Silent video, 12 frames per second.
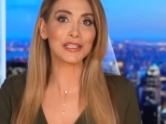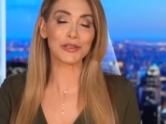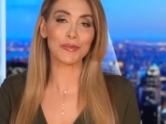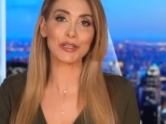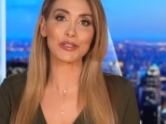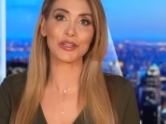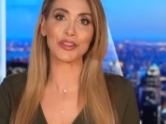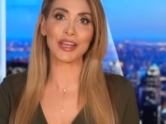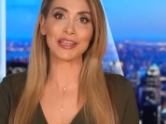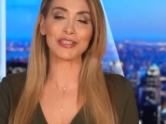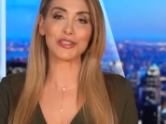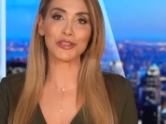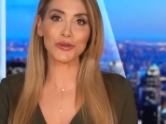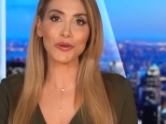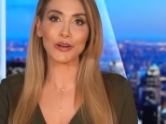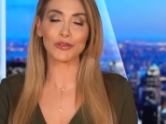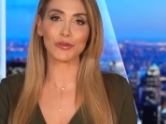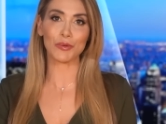a special thanks to
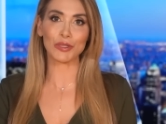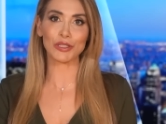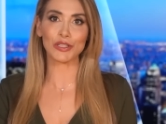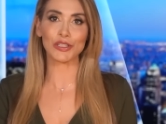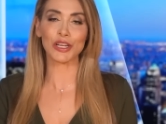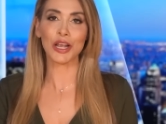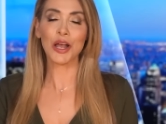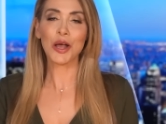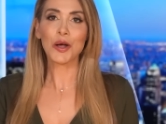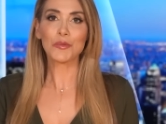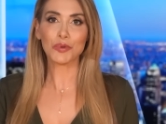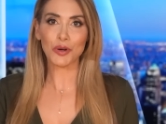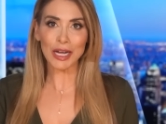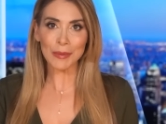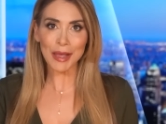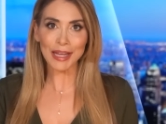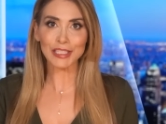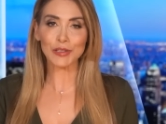our sponsors, Prime
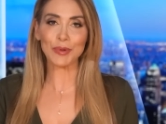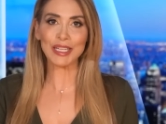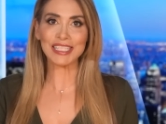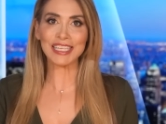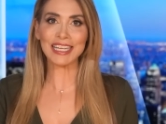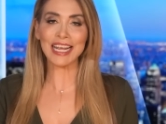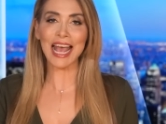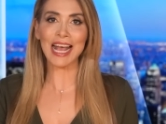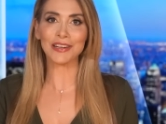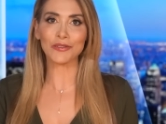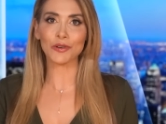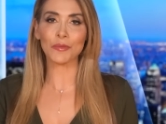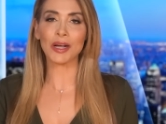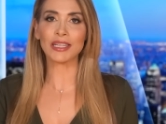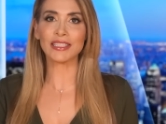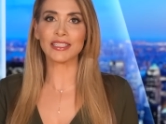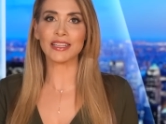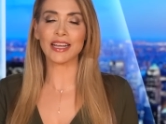XBT, and a
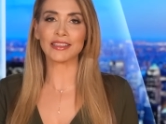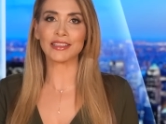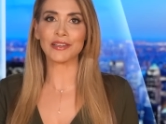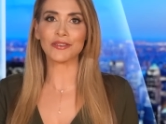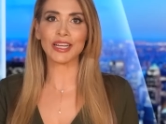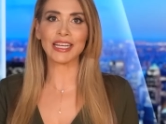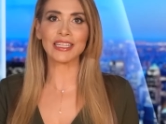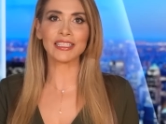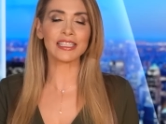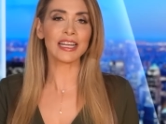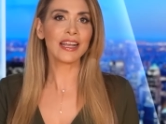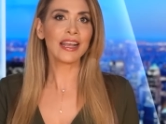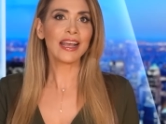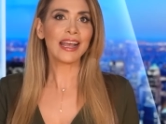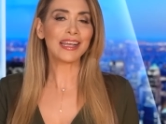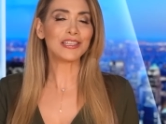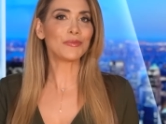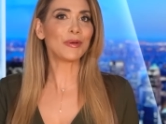reminder that there is
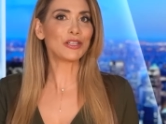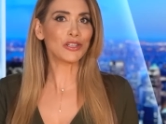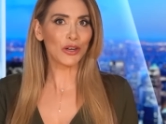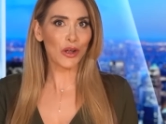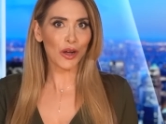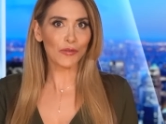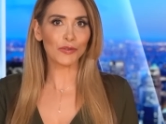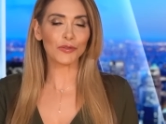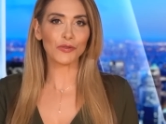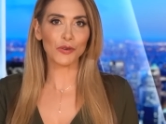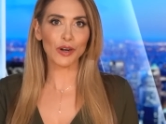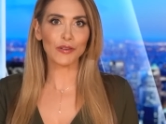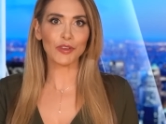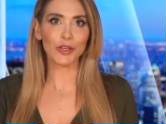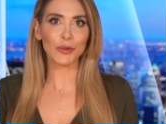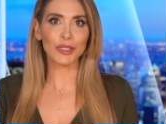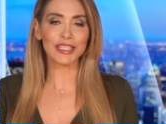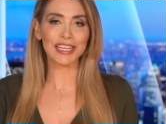a special offer for our
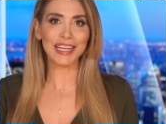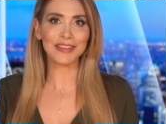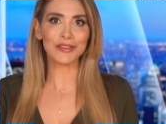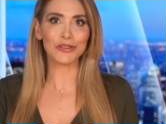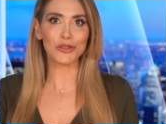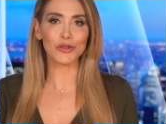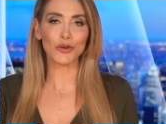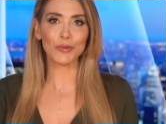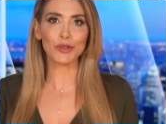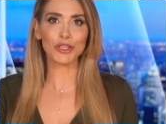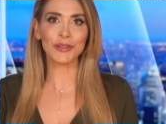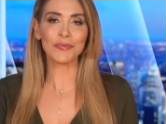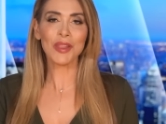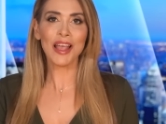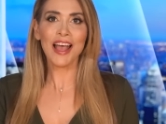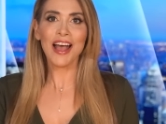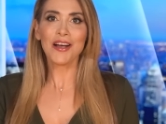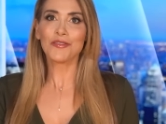viewers in the description.
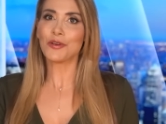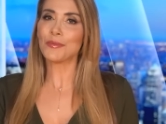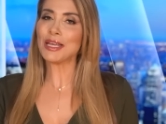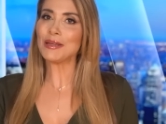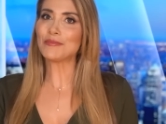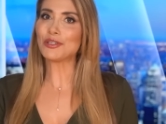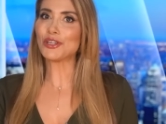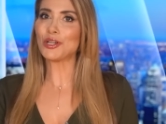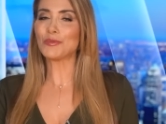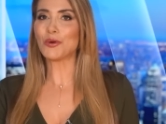From me, Michelle